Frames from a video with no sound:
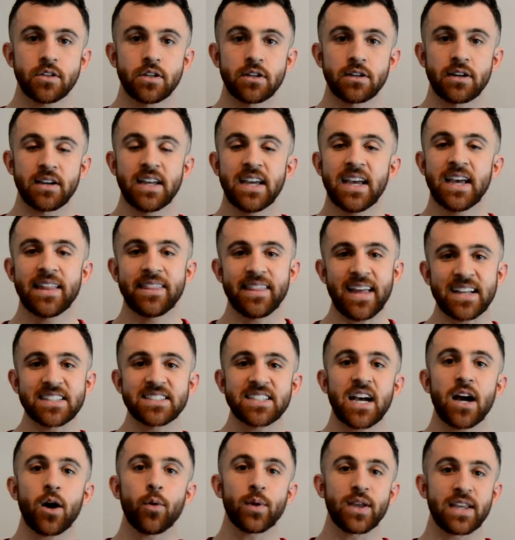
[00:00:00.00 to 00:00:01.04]
Right? That's
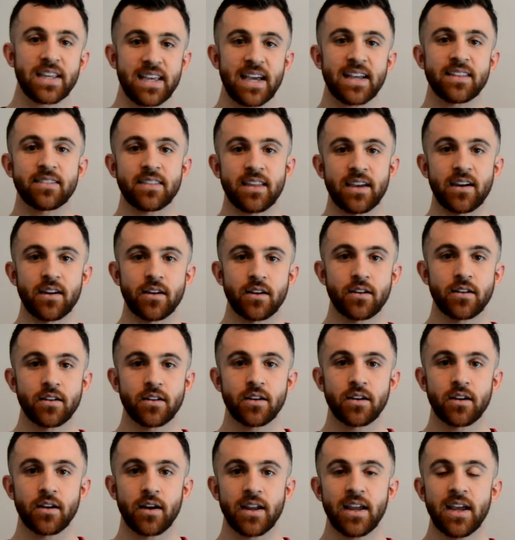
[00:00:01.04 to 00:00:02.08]
how we get there.
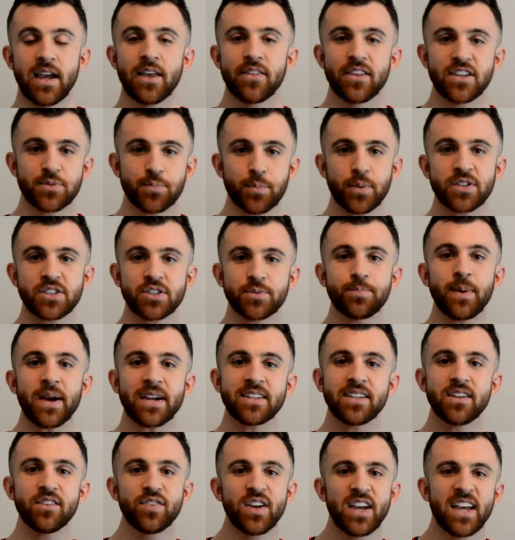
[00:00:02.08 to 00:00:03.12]
Right? This
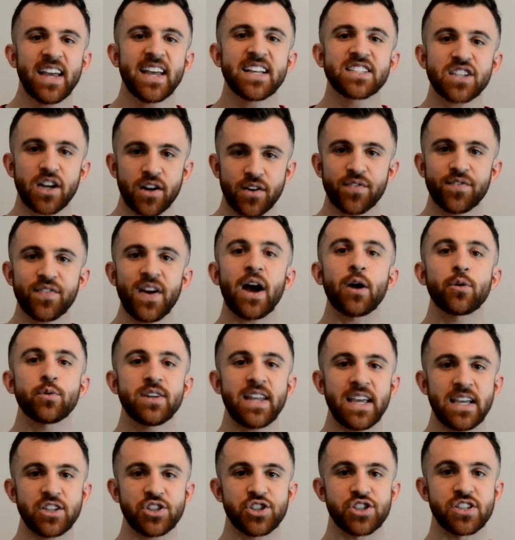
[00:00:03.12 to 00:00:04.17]
perspective, it's our
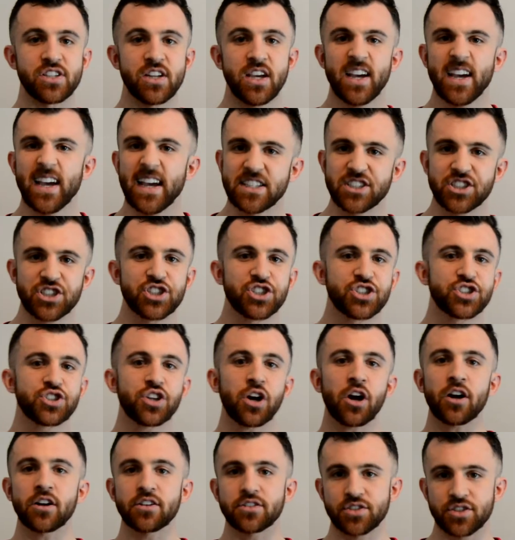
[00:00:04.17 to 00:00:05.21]
foundation. It
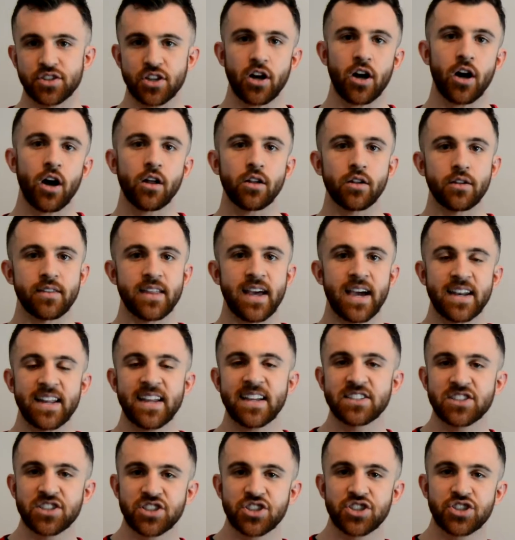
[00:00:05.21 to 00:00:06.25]
starts all of that.
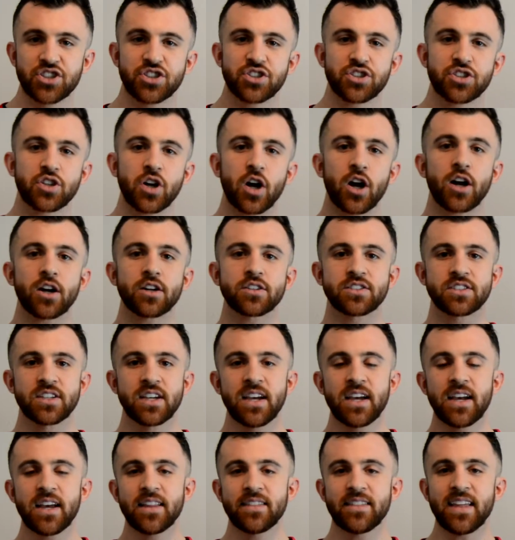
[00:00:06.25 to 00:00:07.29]
It starts
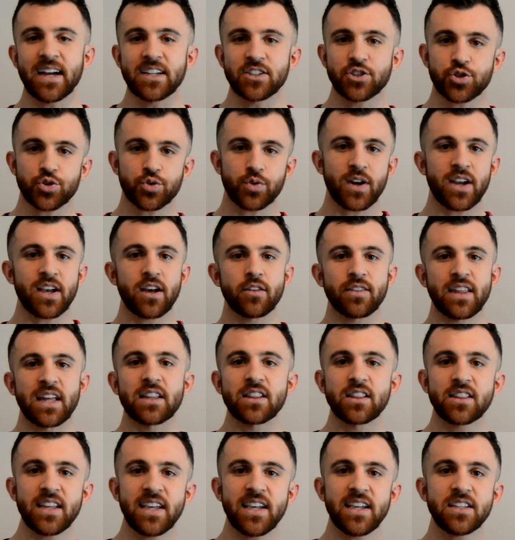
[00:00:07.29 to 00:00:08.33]
that trail that
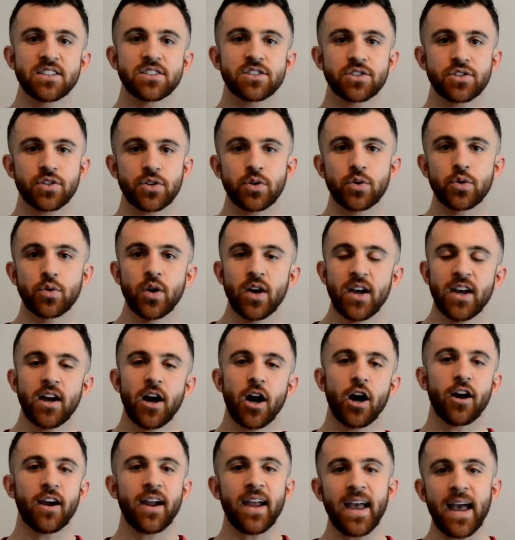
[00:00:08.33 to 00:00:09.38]
leads to
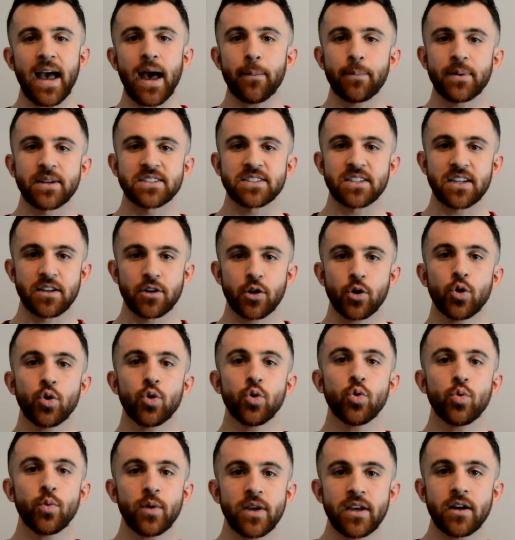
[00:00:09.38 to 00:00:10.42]
our habits and
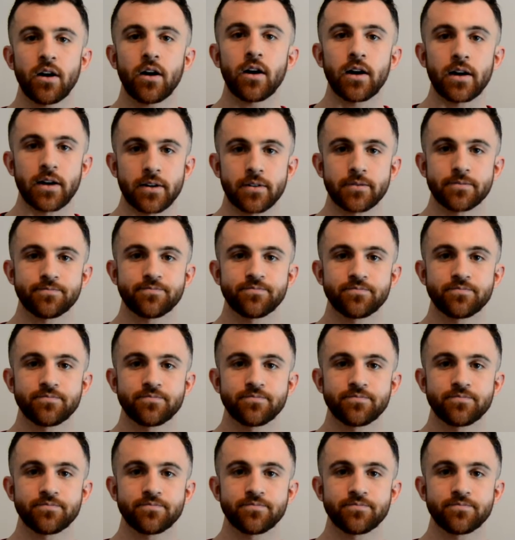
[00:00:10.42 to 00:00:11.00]
who we are.